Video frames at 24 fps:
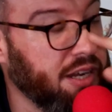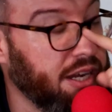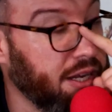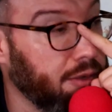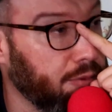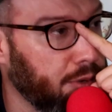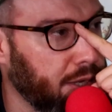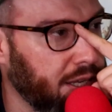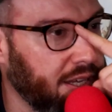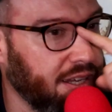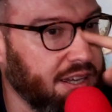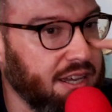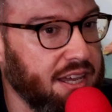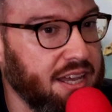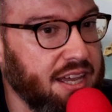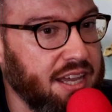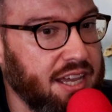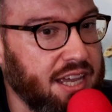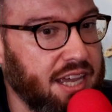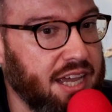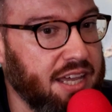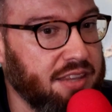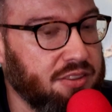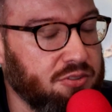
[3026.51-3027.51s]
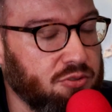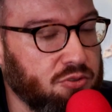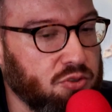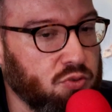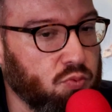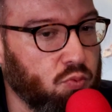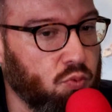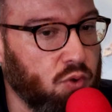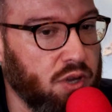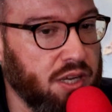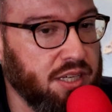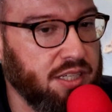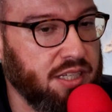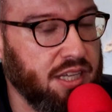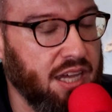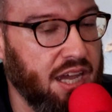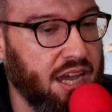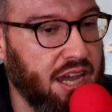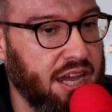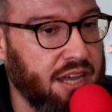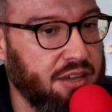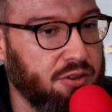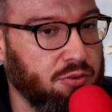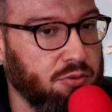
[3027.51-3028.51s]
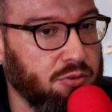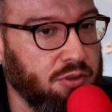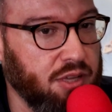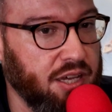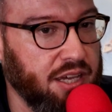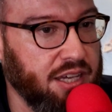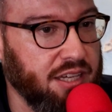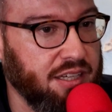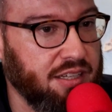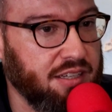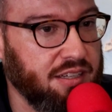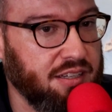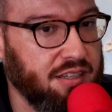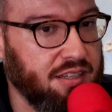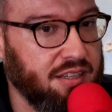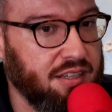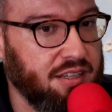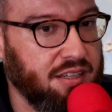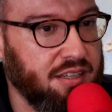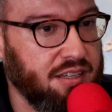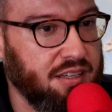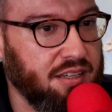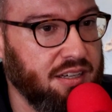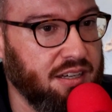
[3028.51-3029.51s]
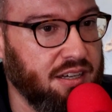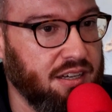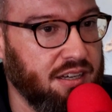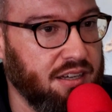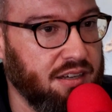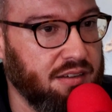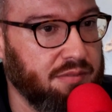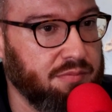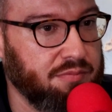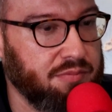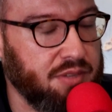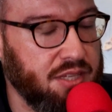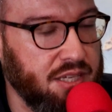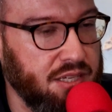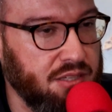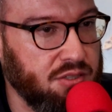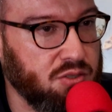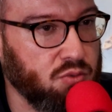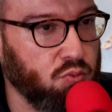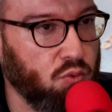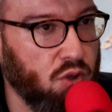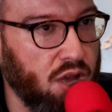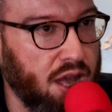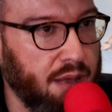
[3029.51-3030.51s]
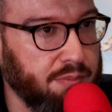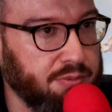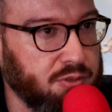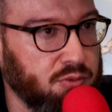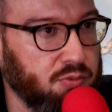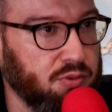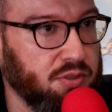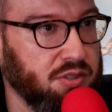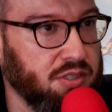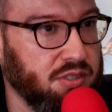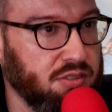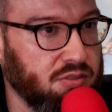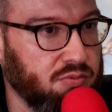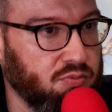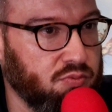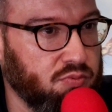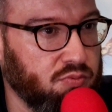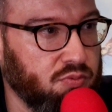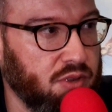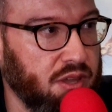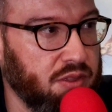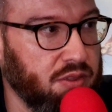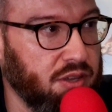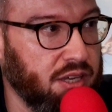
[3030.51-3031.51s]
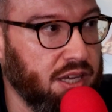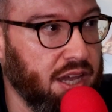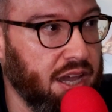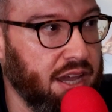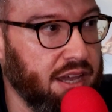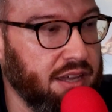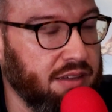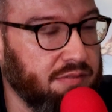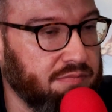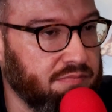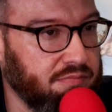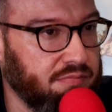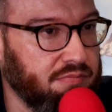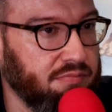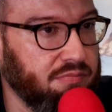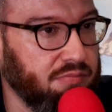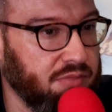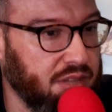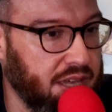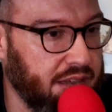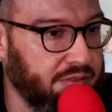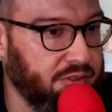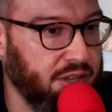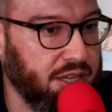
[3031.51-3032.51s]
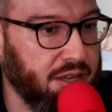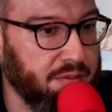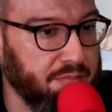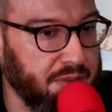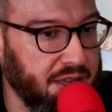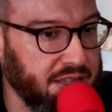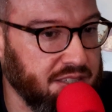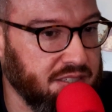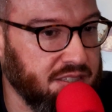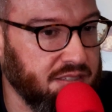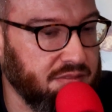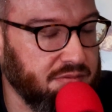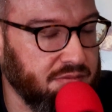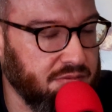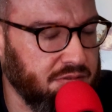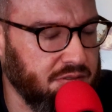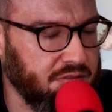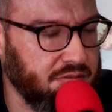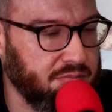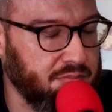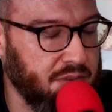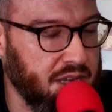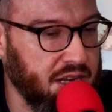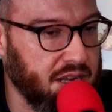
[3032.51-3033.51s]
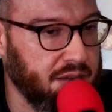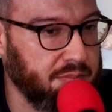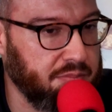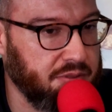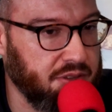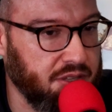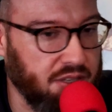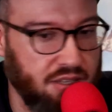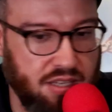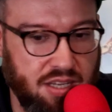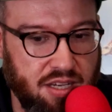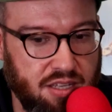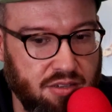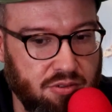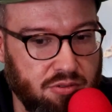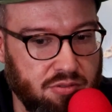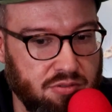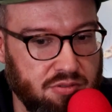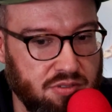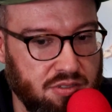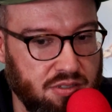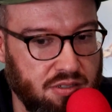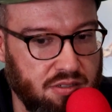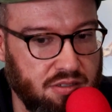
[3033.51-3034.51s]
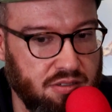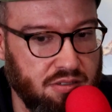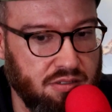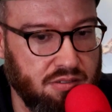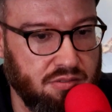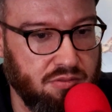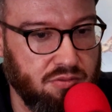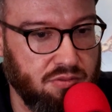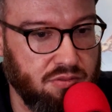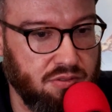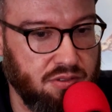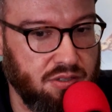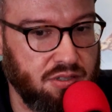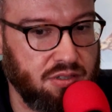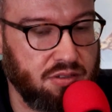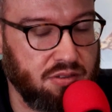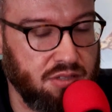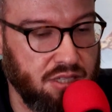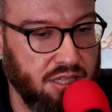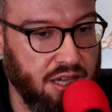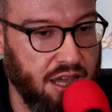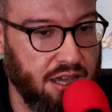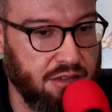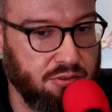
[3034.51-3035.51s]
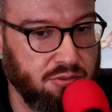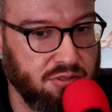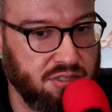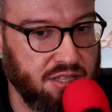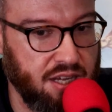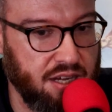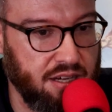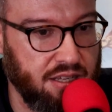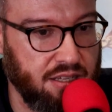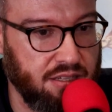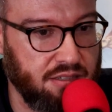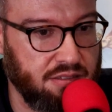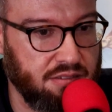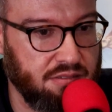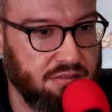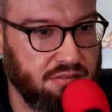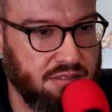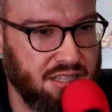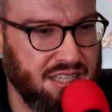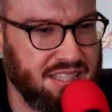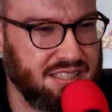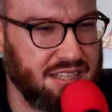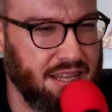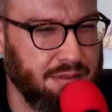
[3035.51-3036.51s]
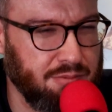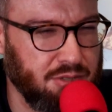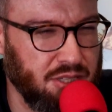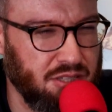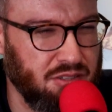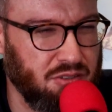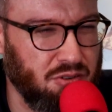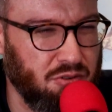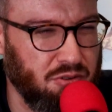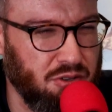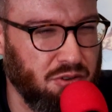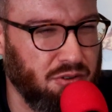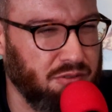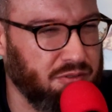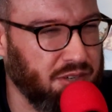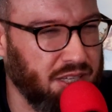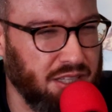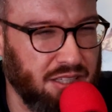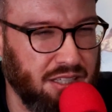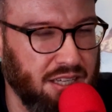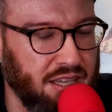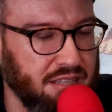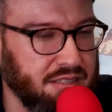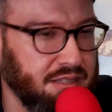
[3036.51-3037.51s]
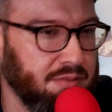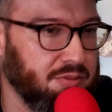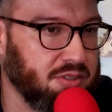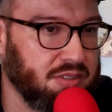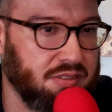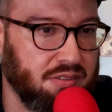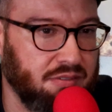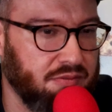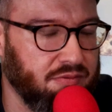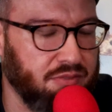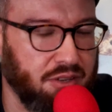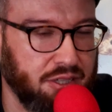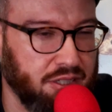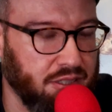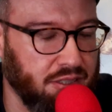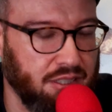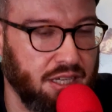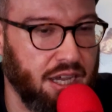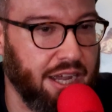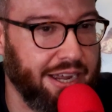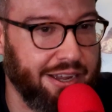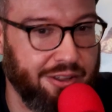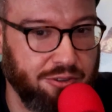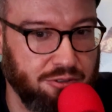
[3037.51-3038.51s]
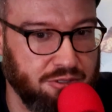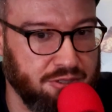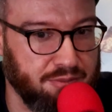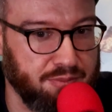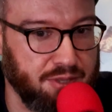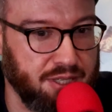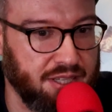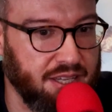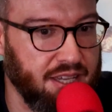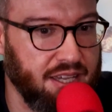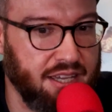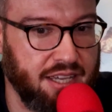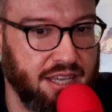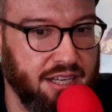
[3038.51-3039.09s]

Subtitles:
Anyway, and there's one guy who like, he swaps with this, and the guy, they have like a men's meetup thing, and he goes, the guy who's dating, his name's Antonio. I forget the guy's name is fucking Kyle or something.